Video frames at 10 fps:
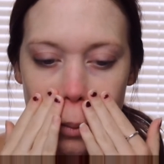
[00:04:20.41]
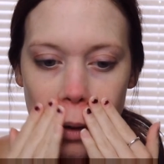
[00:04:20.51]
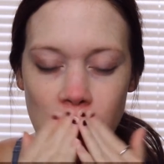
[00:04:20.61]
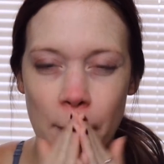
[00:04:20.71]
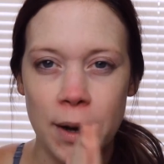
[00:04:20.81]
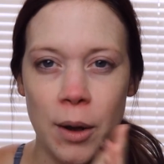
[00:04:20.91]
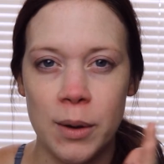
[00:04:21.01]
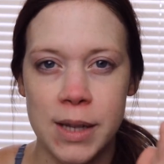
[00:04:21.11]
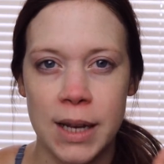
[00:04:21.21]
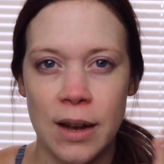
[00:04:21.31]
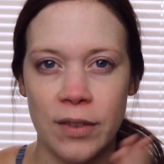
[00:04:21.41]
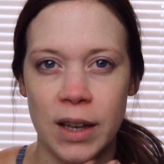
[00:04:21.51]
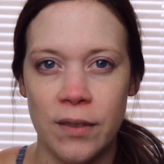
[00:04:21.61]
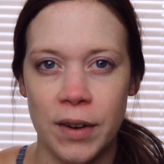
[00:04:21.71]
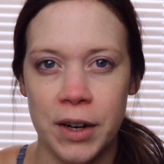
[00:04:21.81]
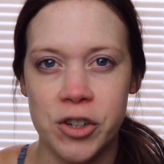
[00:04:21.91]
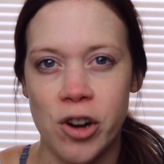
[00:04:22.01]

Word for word: But around my nose, I definitely get very